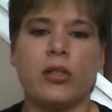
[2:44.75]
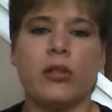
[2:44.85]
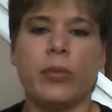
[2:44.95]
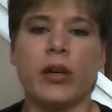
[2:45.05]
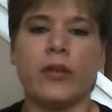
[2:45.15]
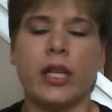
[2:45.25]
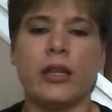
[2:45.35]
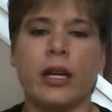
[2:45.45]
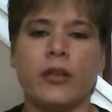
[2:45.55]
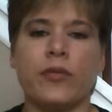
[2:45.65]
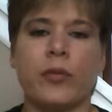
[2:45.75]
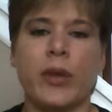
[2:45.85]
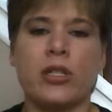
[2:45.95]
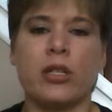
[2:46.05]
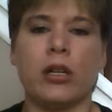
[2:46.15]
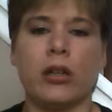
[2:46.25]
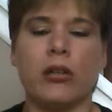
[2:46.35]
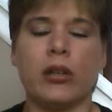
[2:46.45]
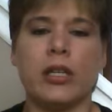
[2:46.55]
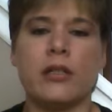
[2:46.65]
and you'll be able to get that information a
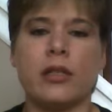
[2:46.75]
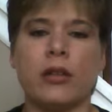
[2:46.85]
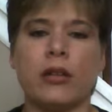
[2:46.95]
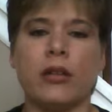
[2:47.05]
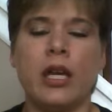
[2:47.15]
little easier.